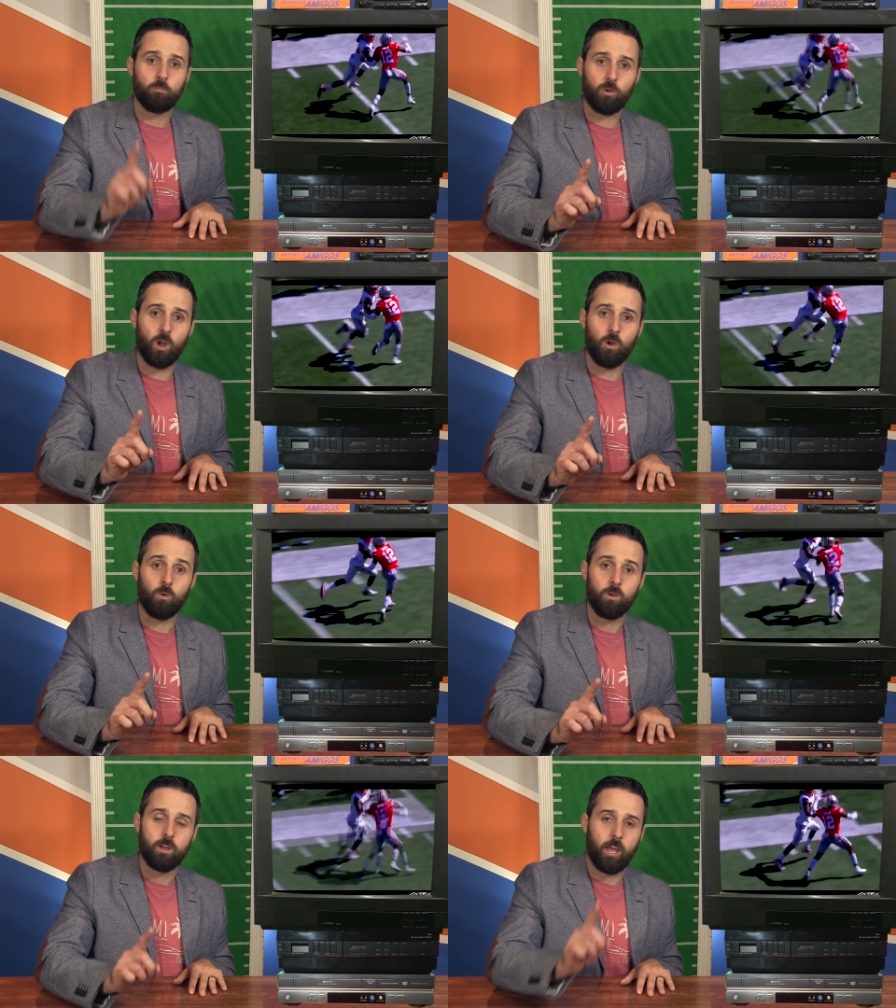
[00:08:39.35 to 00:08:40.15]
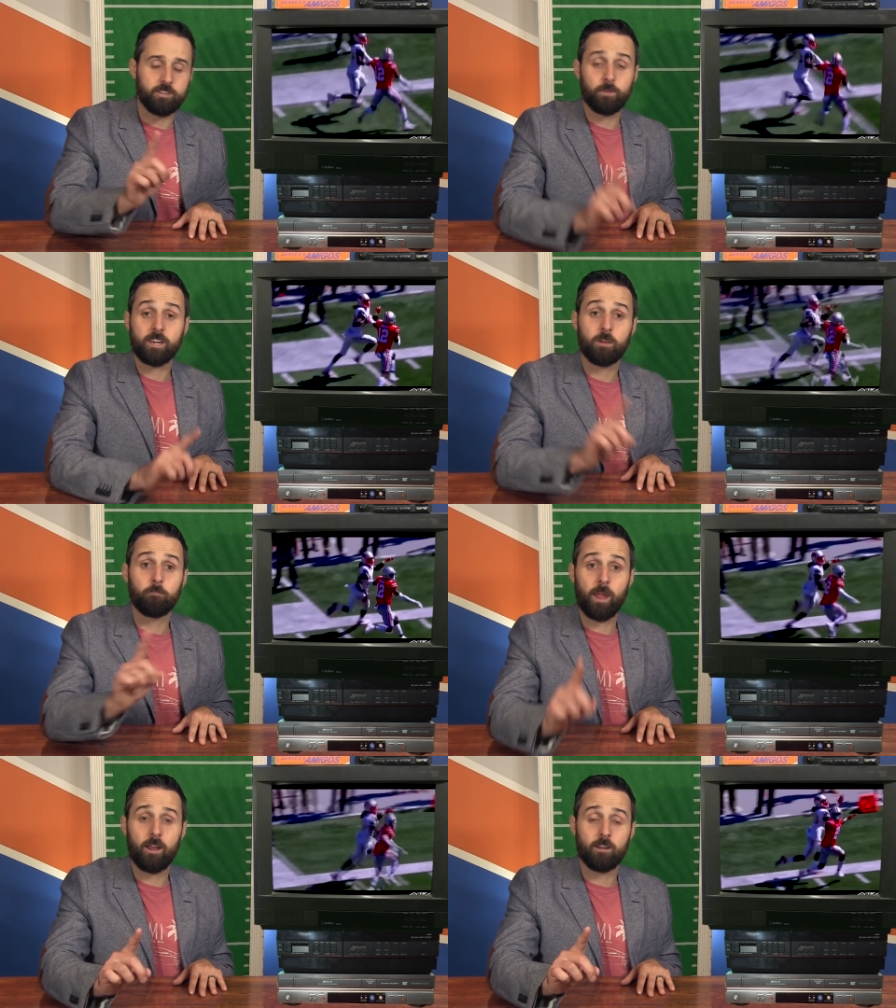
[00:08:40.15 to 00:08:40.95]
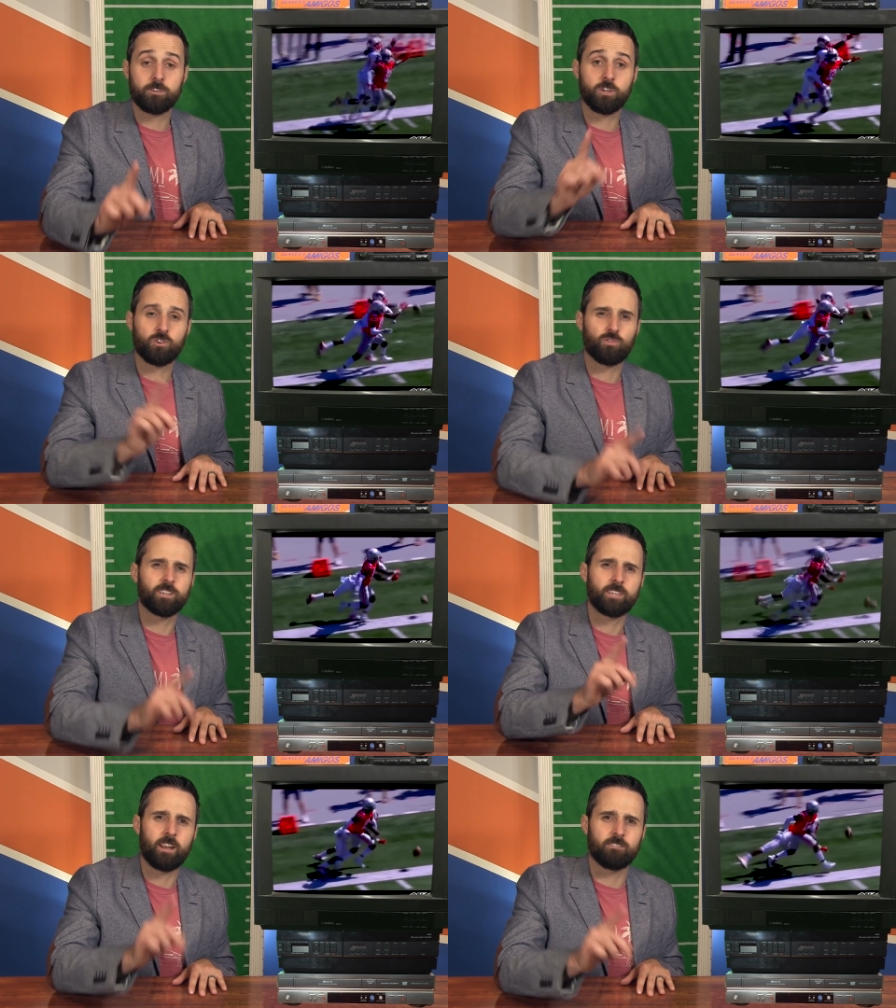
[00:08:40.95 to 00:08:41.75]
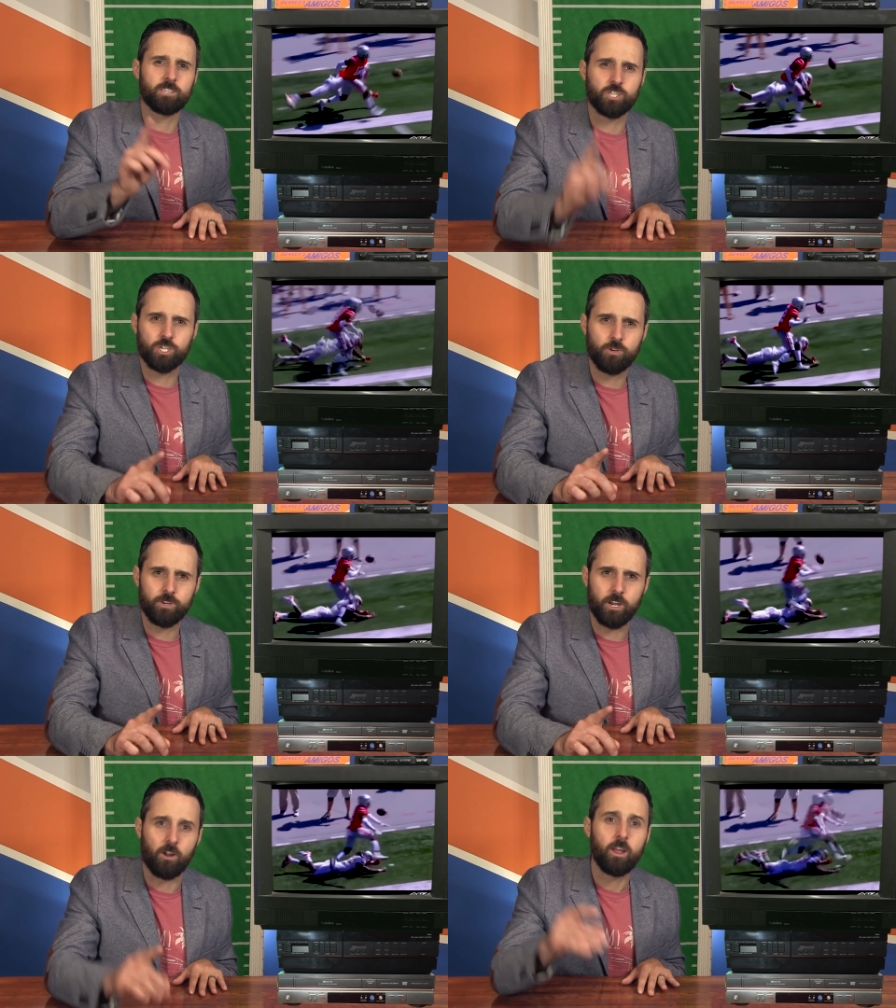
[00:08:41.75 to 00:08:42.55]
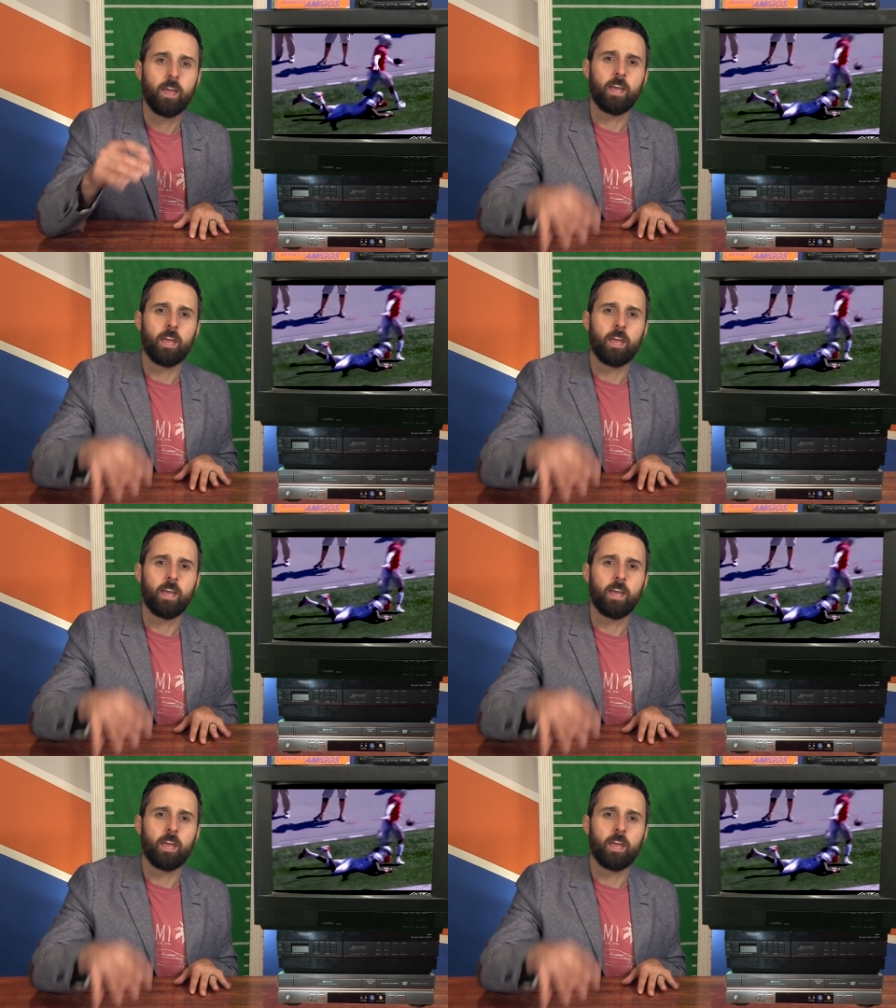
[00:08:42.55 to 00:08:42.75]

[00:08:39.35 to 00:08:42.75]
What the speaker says: Pro: has been compared to Chris Harris Jr.